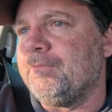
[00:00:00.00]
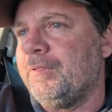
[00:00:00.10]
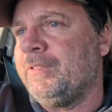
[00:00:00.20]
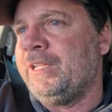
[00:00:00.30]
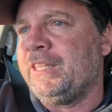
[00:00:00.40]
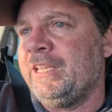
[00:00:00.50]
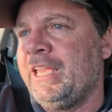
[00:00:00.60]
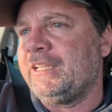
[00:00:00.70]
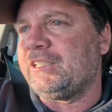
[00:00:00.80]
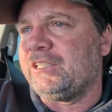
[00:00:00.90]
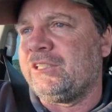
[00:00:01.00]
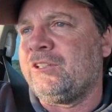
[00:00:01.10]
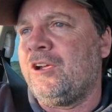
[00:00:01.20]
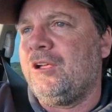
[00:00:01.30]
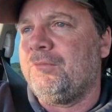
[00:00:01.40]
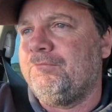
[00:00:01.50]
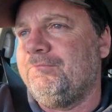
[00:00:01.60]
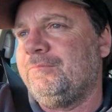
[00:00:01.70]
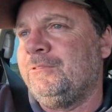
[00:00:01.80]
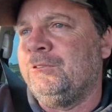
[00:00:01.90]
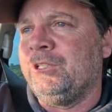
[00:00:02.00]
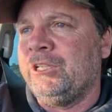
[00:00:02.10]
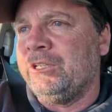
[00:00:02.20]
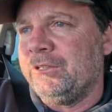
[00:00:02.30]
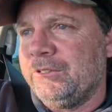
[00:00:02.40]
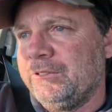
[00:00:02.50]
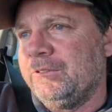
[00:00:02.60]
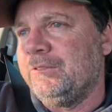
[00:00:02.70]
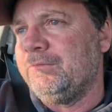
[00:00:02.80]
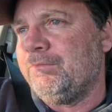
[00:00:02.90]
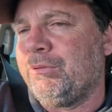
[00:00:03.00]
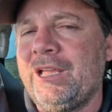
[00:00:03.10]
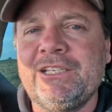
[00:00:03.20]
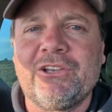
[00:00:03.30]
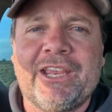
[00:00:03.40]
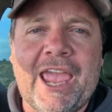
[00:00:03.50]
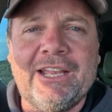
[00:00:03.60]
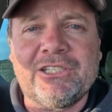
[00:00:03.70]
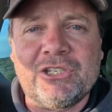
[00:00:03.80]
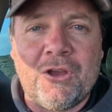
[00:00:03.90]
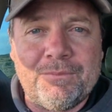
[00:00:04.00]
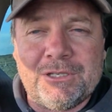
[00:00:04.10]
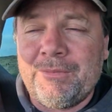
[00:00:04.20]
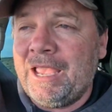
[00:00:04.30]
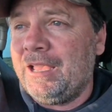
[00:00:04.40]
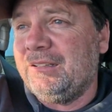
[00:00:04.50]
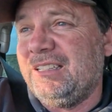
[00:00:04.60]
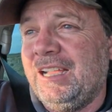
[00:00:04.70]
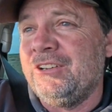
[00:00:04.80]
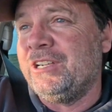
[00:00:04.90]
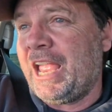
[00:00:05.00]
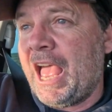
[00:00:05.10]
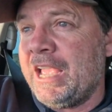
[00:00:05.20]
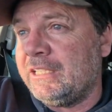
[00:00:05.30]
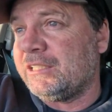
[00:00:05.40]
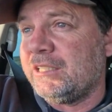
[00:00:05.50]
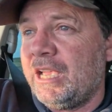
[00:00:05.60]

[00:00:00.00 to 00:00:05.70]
I think the next stop, or the place I can stop, is about 100 k's.